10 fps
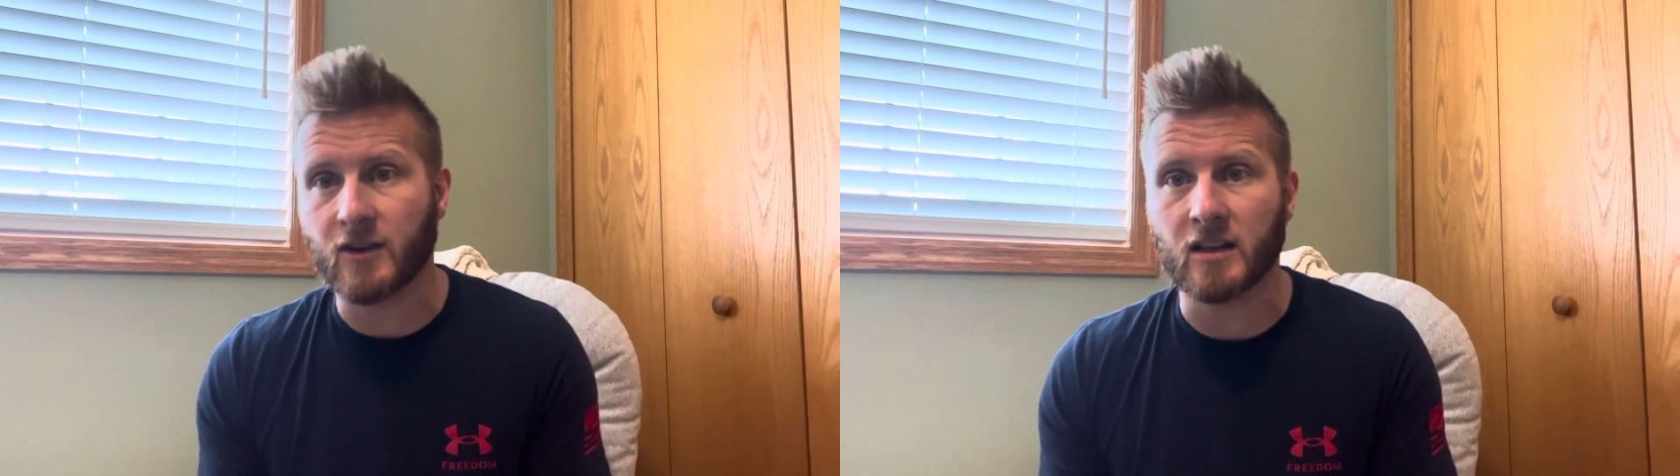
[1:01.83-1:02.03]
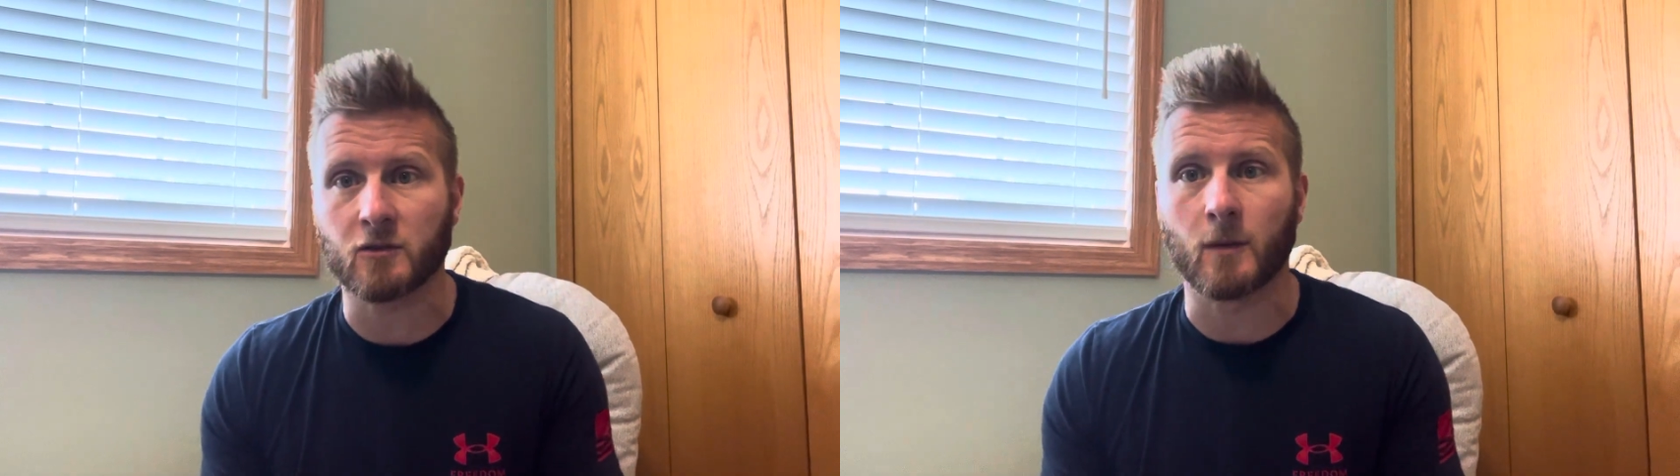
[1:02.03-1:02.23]

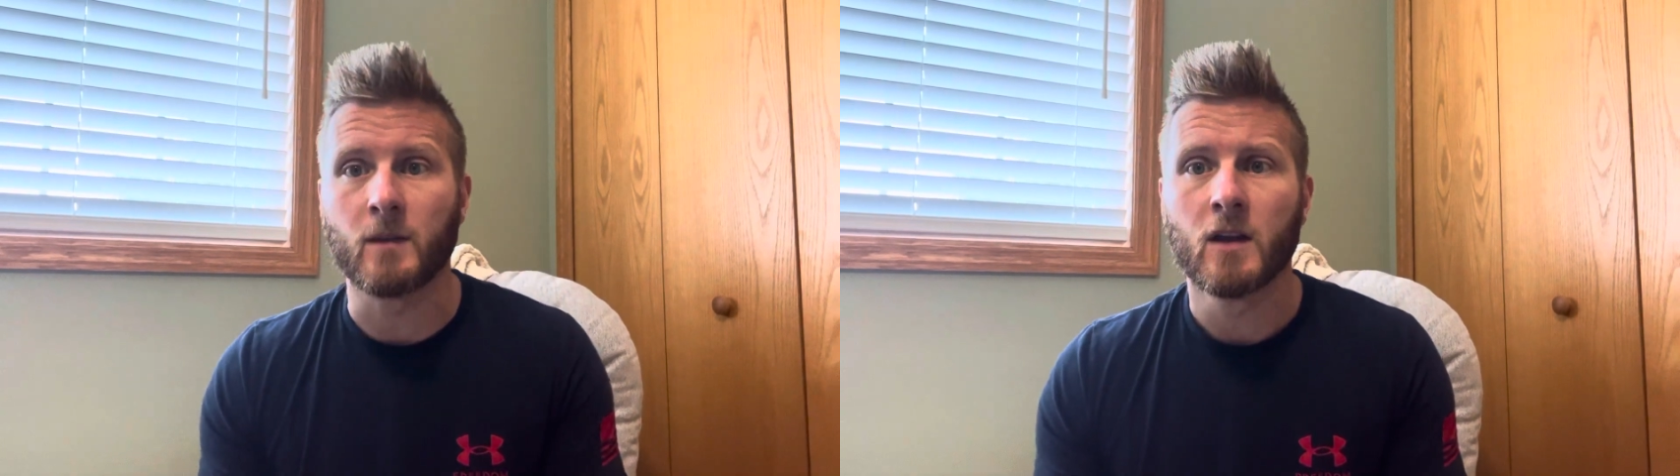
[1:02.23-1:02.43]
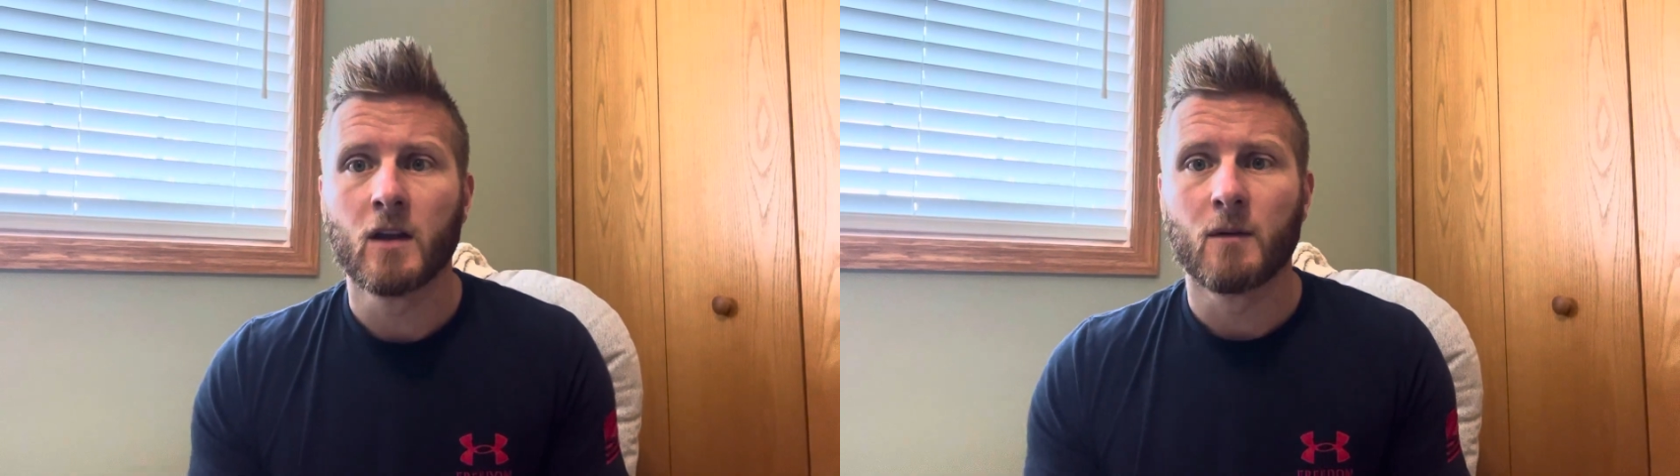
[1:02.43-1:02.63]
Ingram.
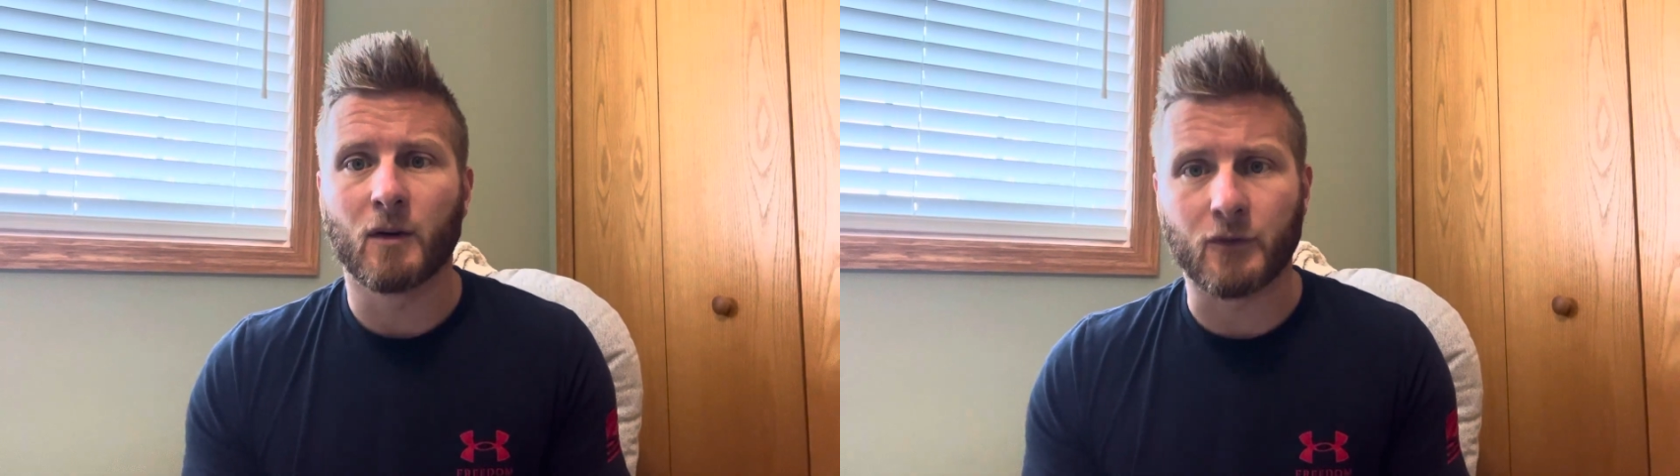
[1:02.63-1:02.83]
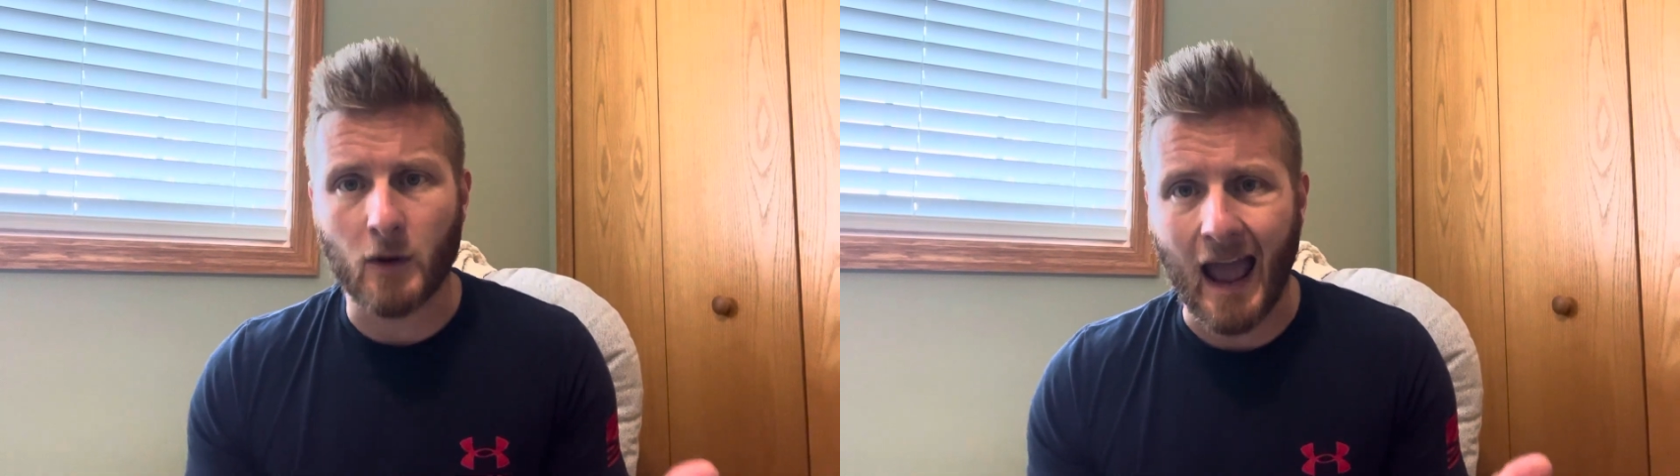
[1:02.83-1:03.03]
But
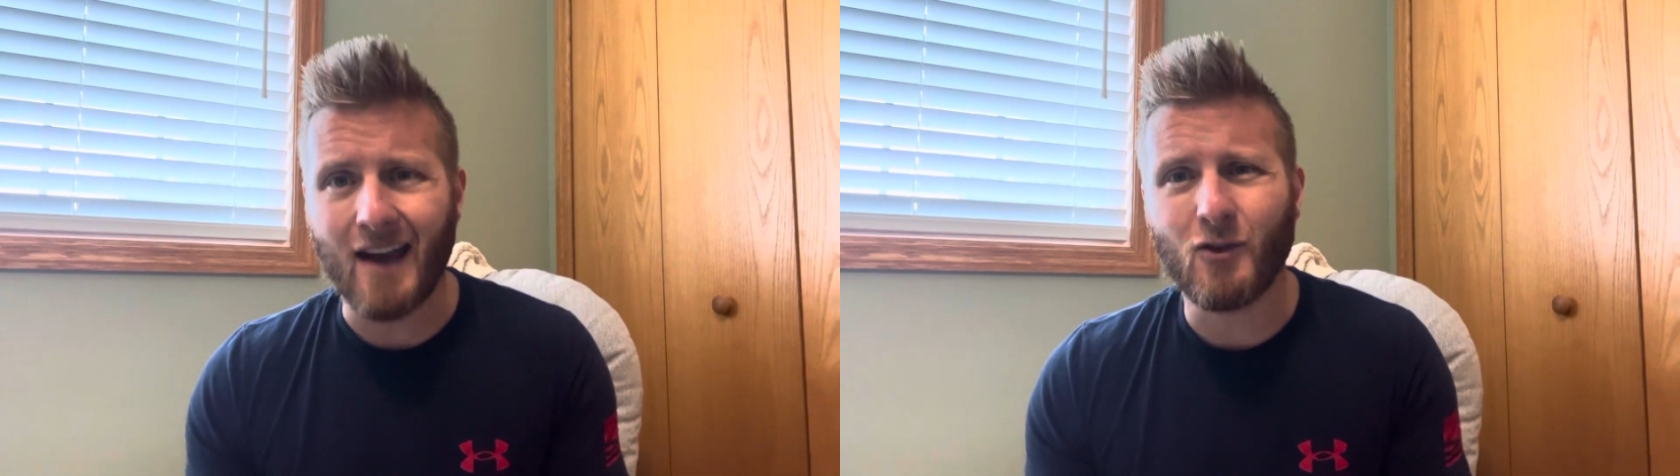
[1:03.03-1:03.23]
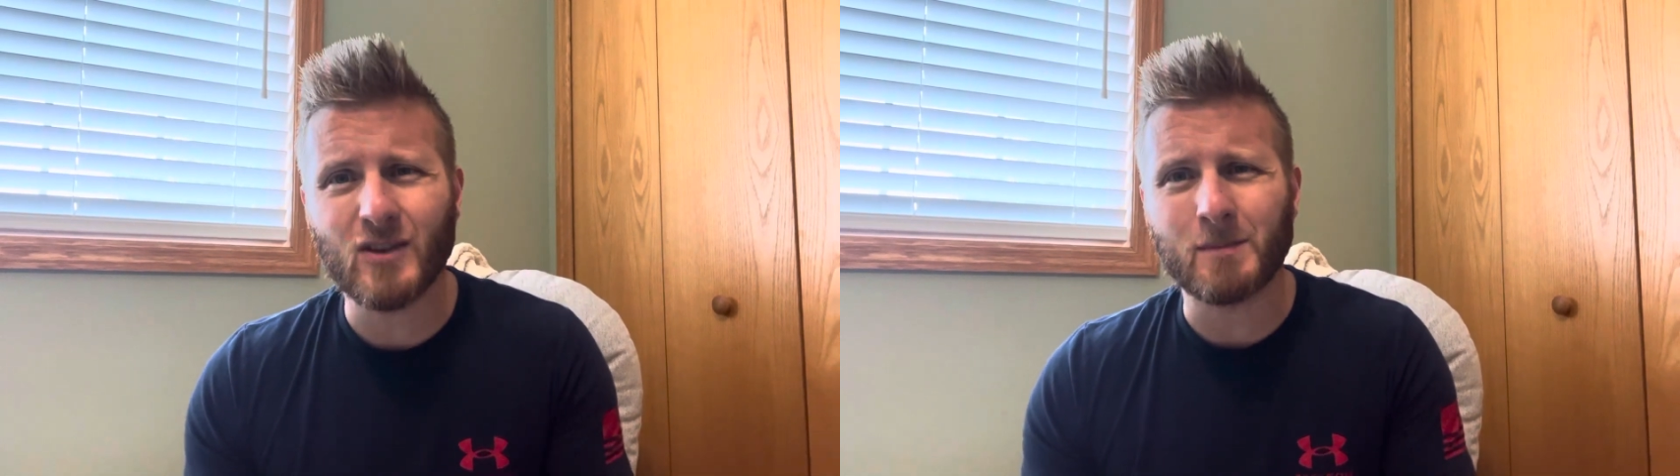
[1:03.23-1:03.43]
if you
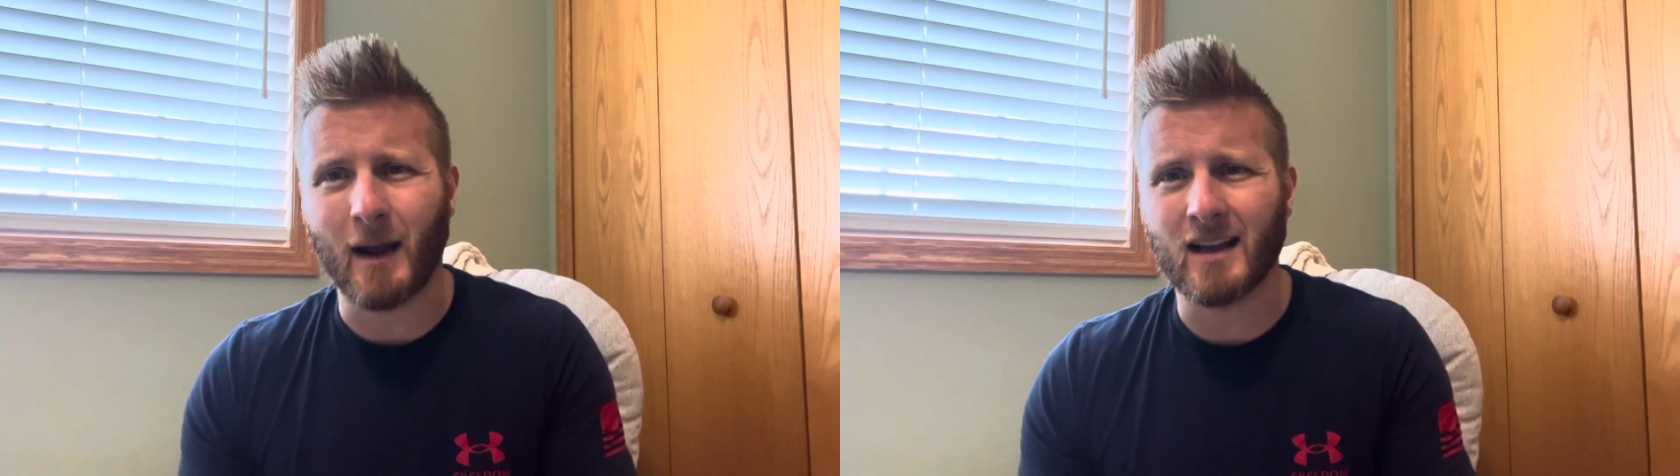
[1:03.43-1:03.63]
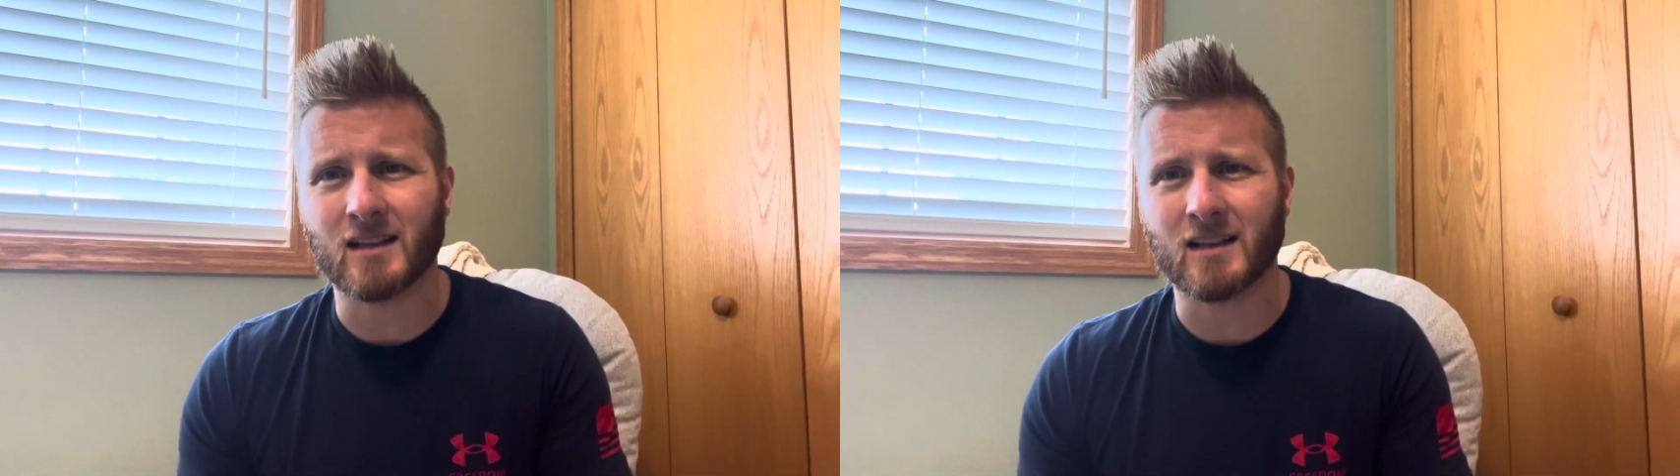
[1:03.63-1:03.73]
have all these pass